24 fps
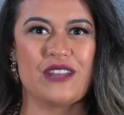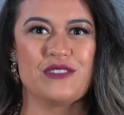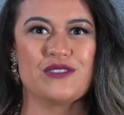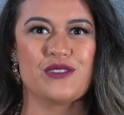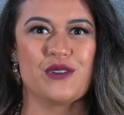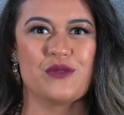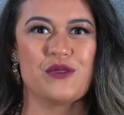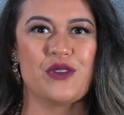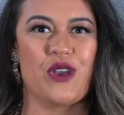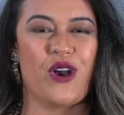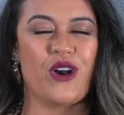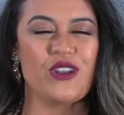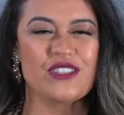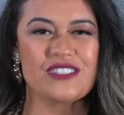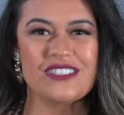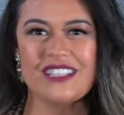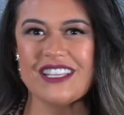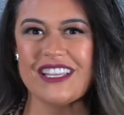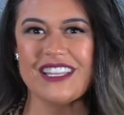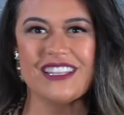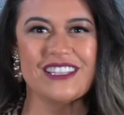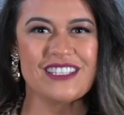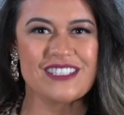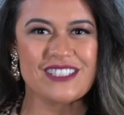and so we all
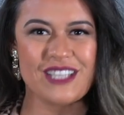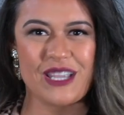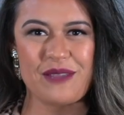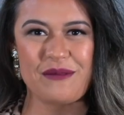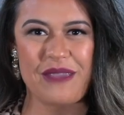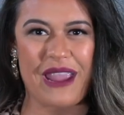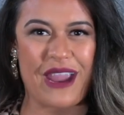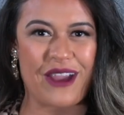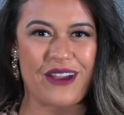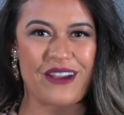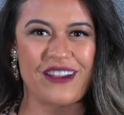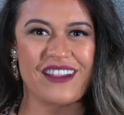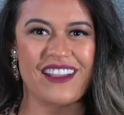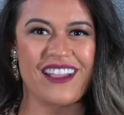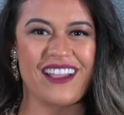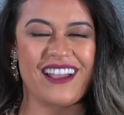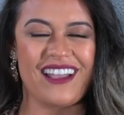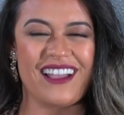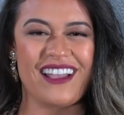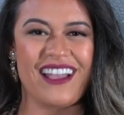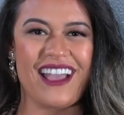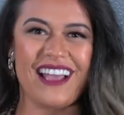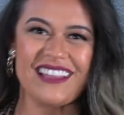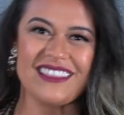sit in the same
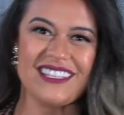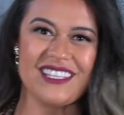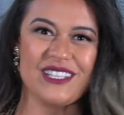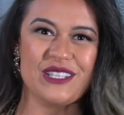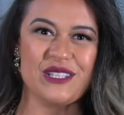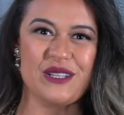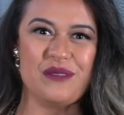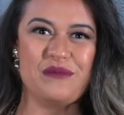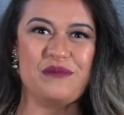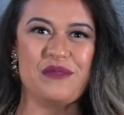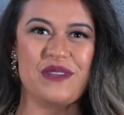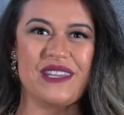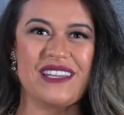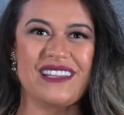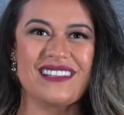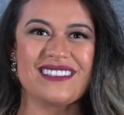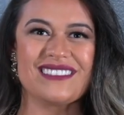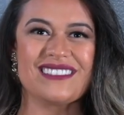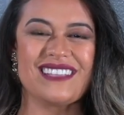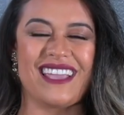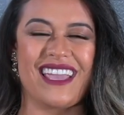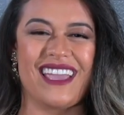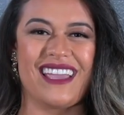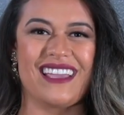area at the
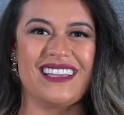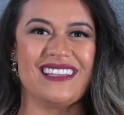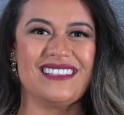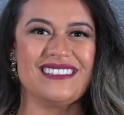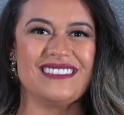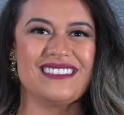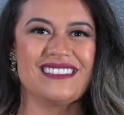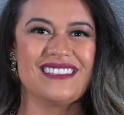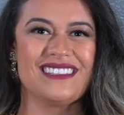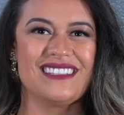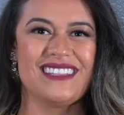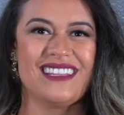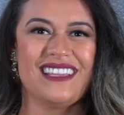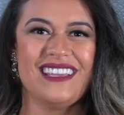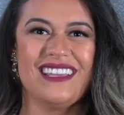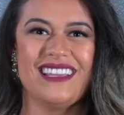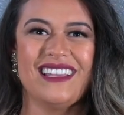Olympics, and